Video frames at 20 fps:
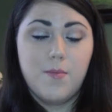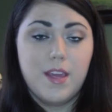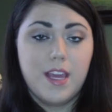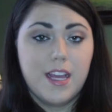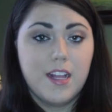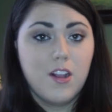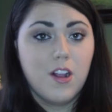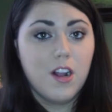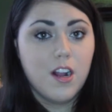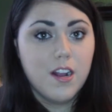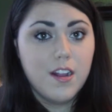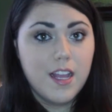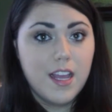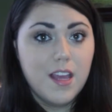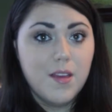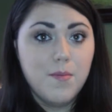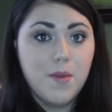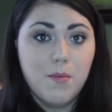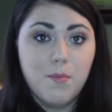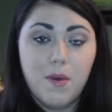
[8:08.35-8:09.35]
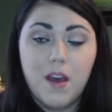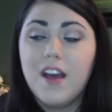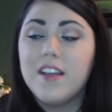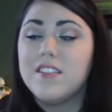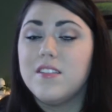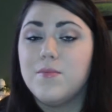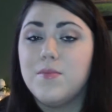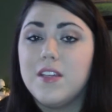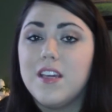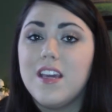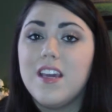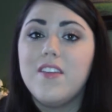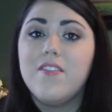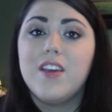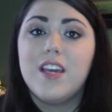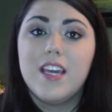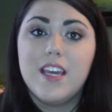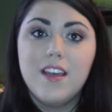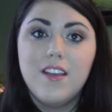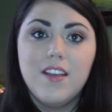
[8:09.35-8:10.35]
It can hurt him and possibly
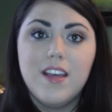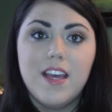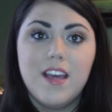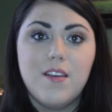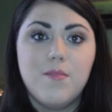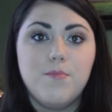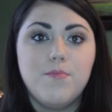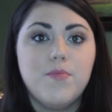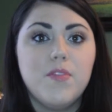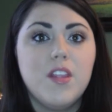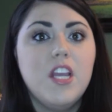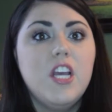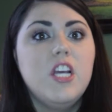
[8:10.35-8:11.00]
even kill him.